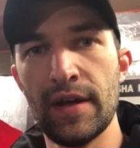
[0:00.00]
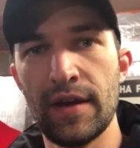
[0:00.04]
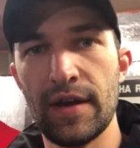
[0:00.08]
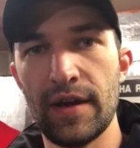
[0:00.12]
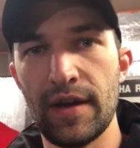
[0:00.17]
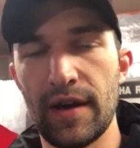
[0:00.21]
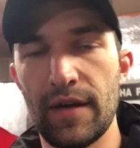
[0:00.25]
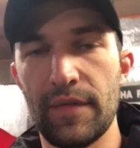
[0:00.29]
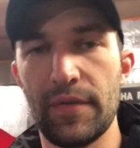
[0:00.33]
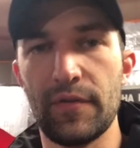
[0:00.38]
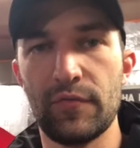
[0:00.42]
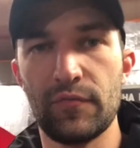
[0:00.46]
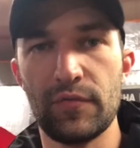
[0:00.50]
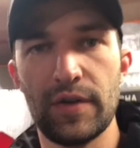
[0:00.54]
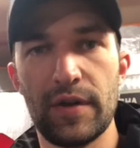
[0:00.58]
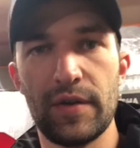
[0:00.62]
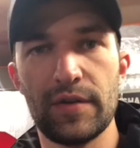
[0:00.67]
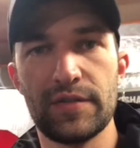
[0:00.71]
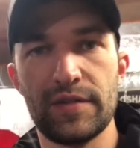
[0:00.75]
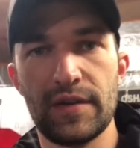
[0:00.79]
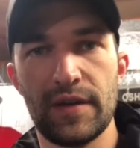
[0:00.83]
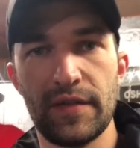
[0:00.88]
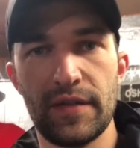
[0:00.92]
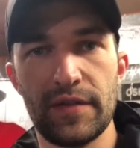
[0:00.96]
Uh, the
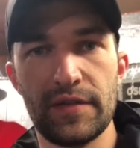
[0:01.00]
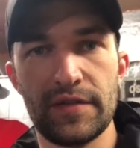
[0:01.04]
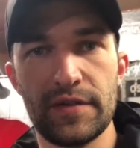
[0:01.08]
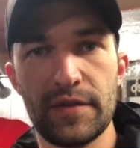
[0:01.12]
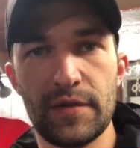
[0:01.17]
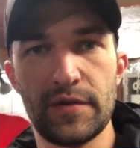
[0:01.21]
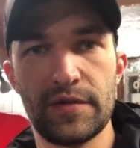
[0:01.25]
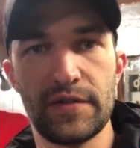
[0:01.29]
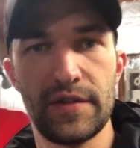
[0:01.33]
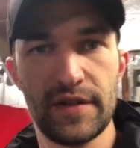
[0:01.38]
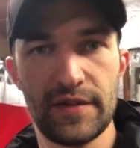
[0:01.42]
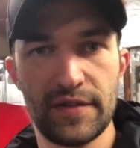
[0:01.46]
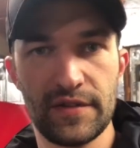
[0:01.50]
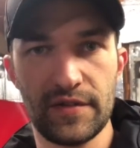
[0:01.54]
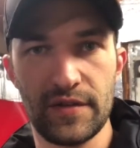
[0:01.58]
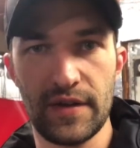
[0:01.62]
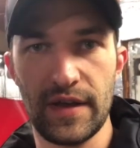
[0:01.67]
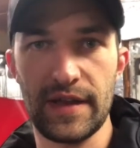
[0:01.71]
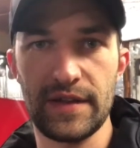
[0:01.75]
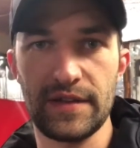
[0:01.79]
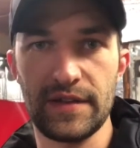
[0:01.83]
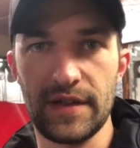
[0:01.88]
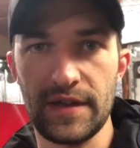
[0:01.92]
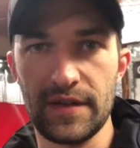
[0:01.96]
rears on the 06s are
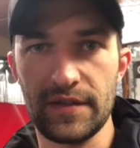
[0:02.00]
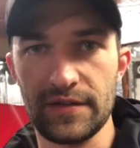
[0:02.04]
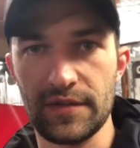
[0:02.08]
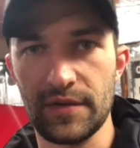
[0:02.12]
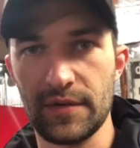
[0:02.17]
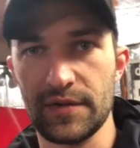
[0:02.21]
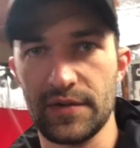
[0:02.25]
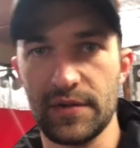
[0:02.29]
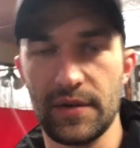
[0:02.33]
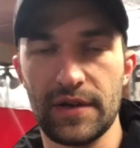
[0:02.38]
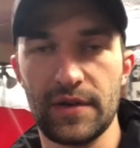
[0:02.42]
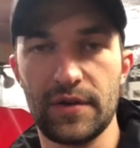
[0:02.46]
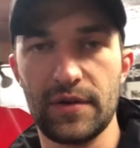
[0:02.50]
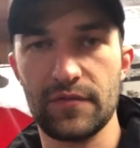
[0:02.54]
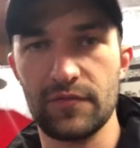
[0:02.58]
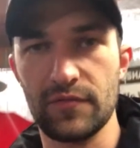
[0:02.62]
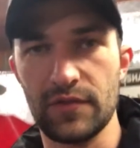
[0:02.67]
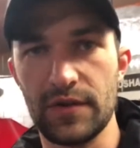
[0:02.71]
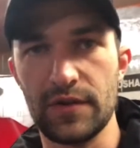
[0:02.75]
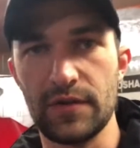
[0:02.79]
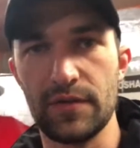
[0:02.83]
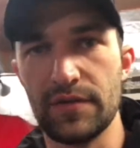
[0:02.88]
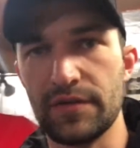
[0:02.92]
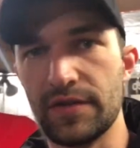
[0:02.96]
18s though, so I couldn't
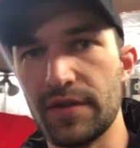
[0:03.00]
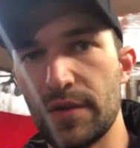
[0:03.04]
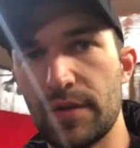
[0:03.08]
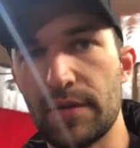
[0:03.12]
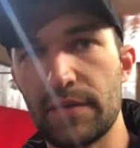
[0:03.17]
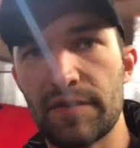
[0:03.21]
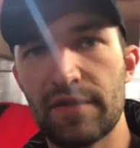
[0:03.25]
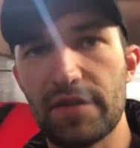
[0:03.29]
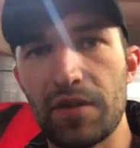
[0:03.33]
reuse those.